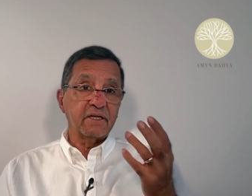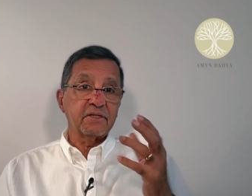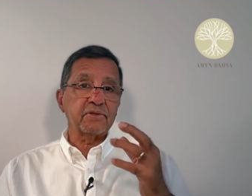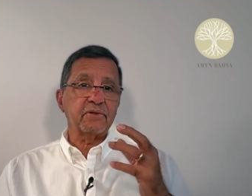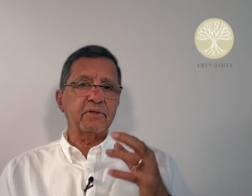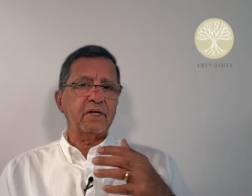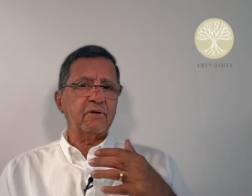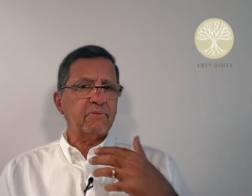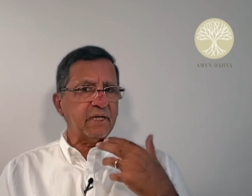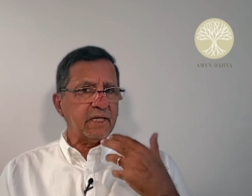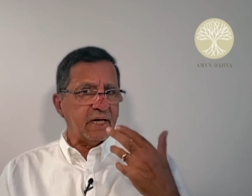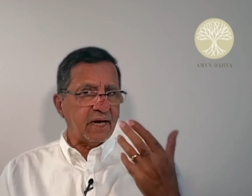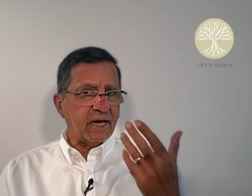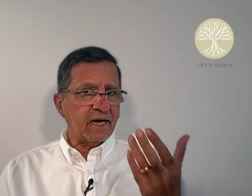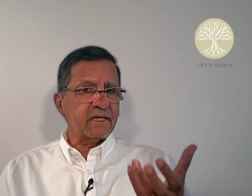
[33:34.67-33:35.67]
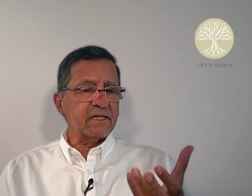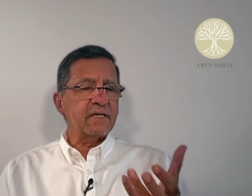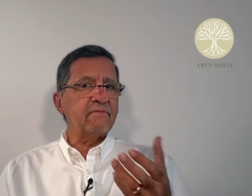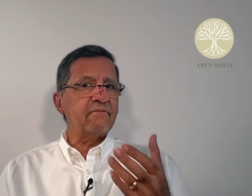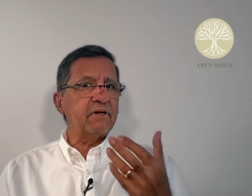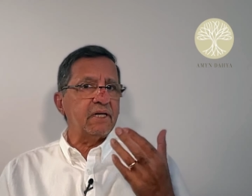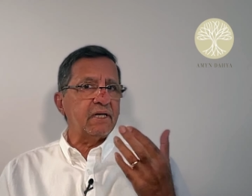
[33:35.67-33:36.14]
so that we can
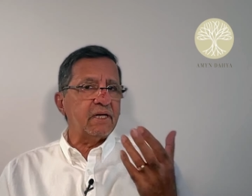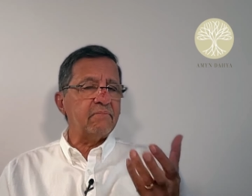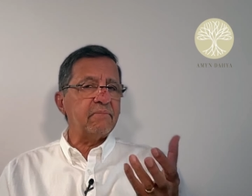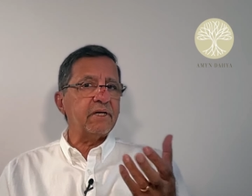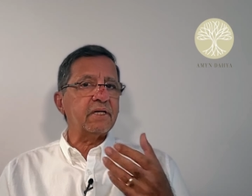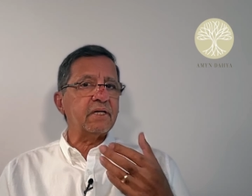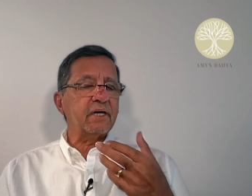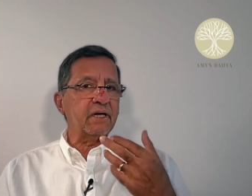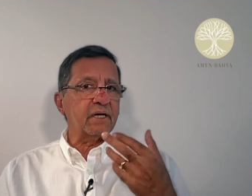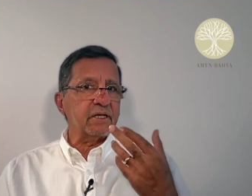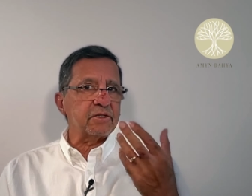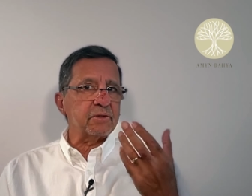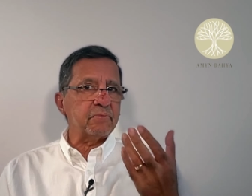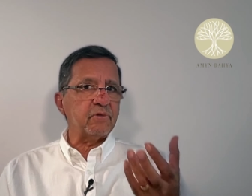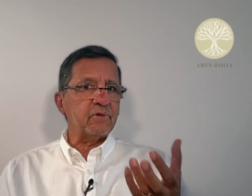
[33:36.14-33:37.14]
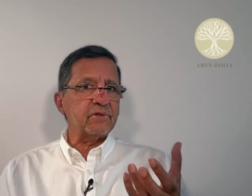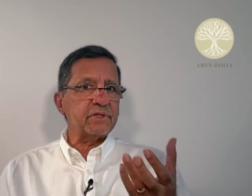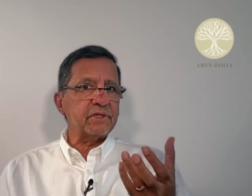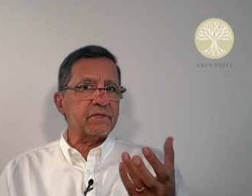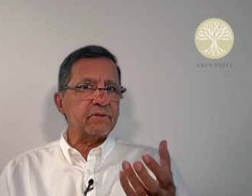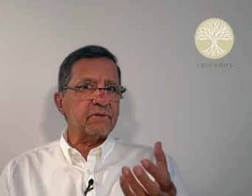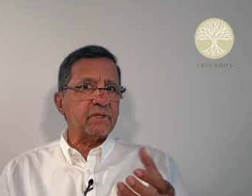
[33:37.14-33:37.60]
actively limit our
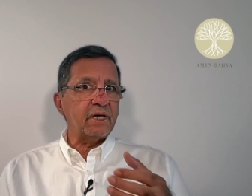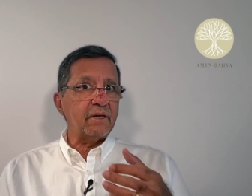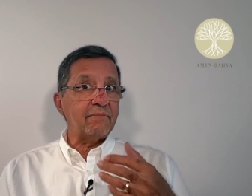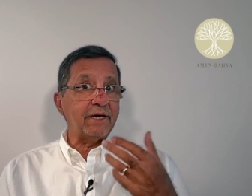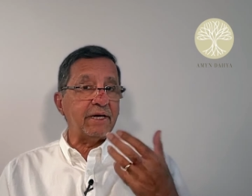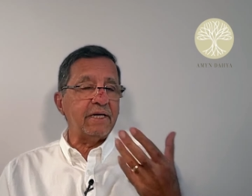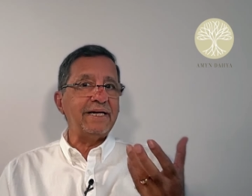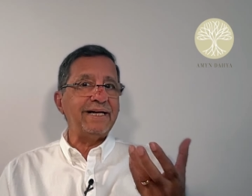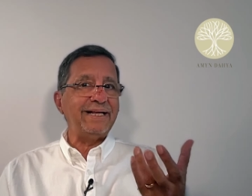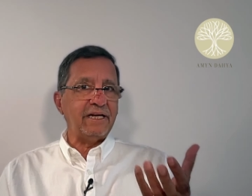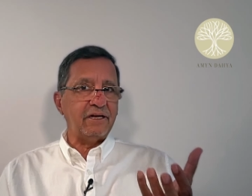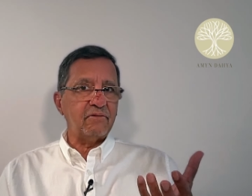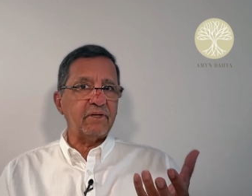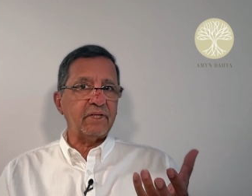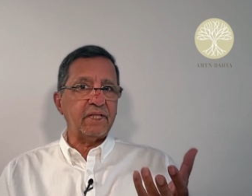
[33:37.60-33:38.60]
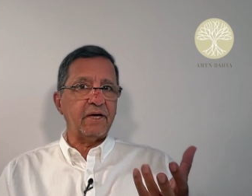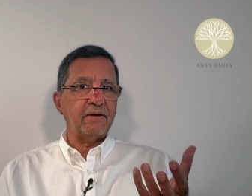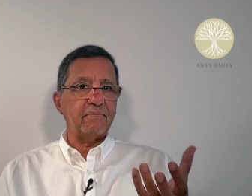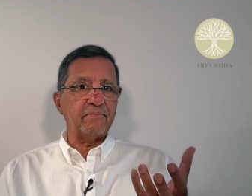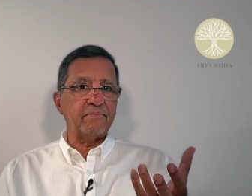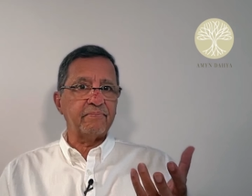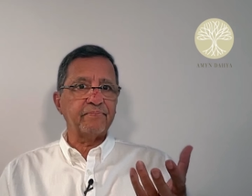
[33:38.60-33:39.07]
exposure to them and deal with them.